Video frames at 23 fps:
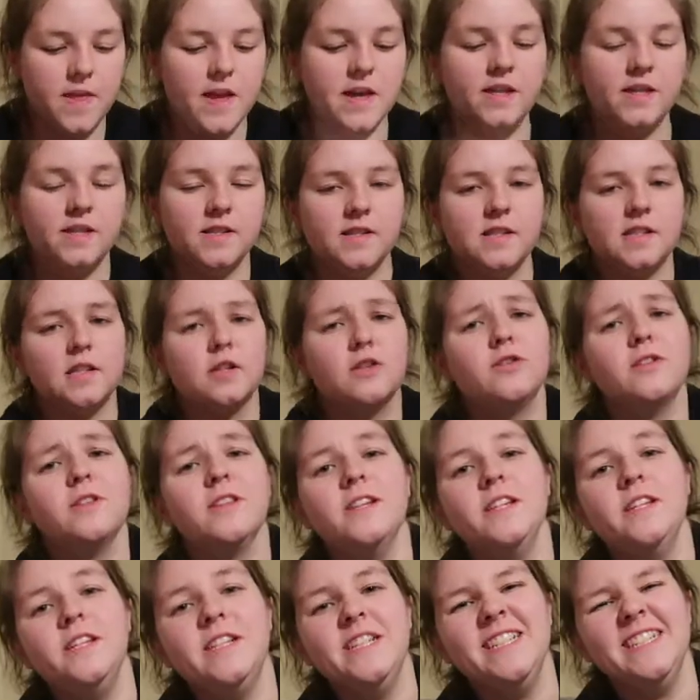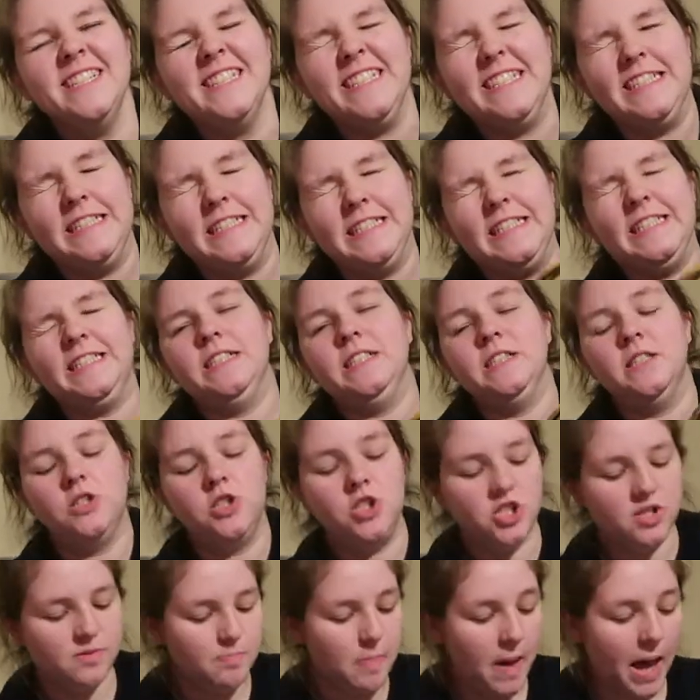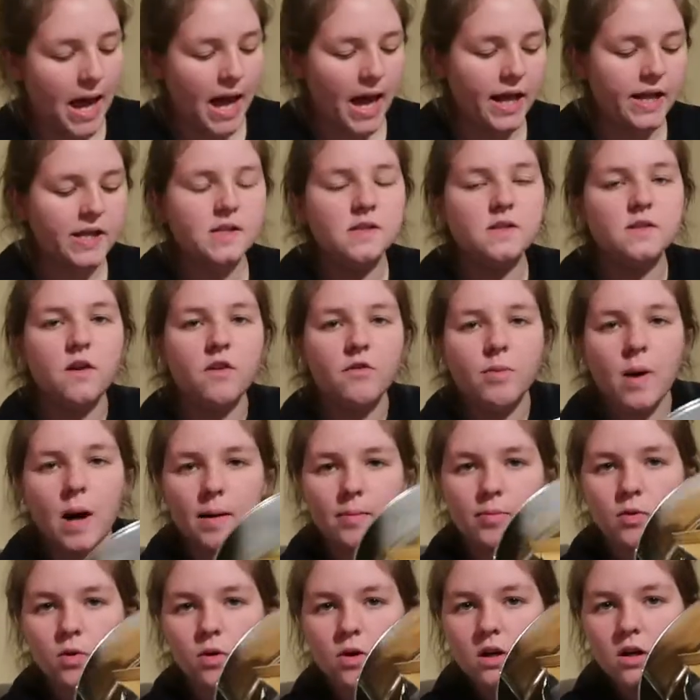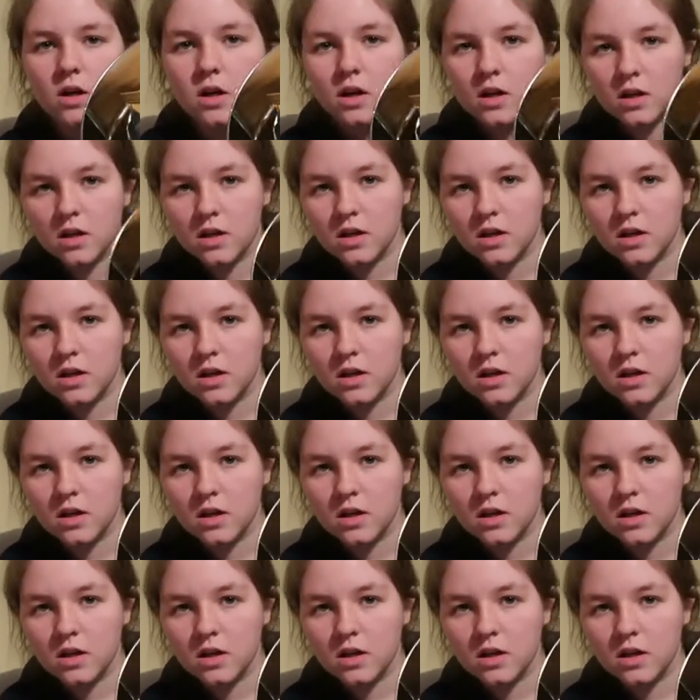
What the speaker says: And it's literally just bags of popcorn.